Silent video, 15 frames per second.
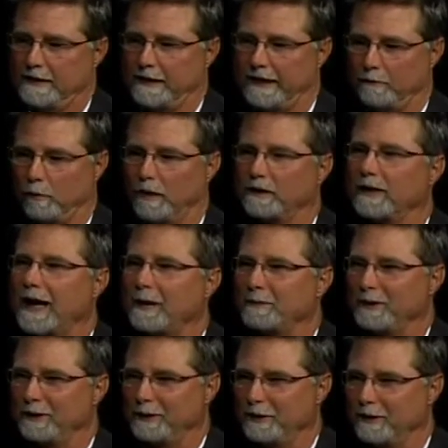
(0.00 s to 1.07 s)
at what time of
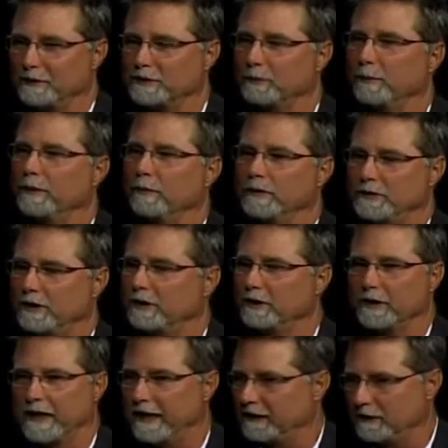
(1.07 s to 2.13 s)
the year we should
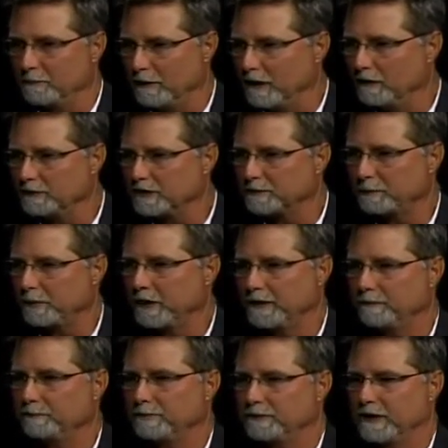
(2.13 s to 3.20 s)
irrigate the most. It's pretty
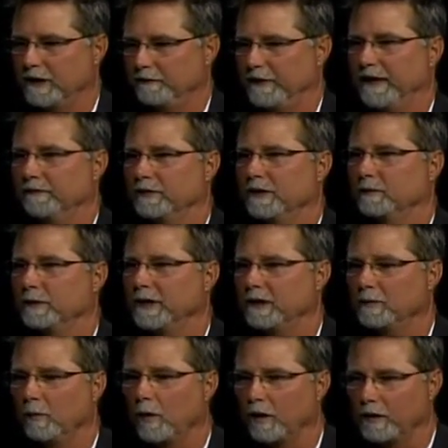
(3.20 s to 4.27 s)
self-evident. We need
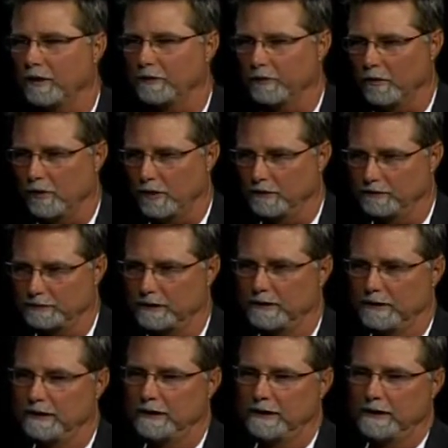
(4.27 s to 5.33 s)
to water our yards
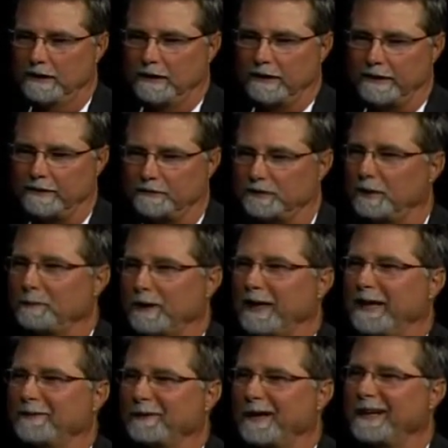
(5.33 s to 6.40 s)
and
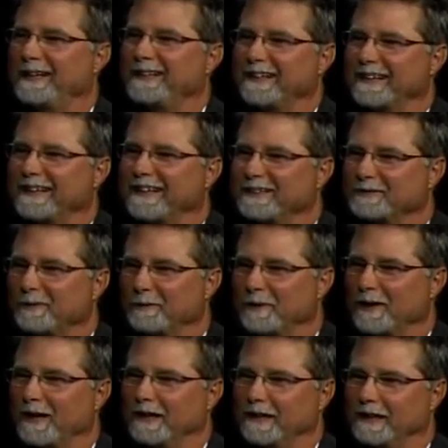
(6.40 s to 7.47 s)
simulate rain, I guess, when we're
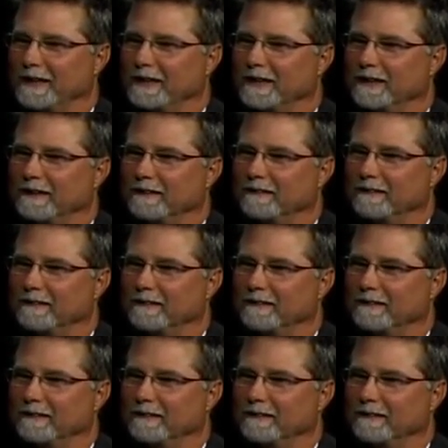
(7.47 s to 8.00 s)
not getting it.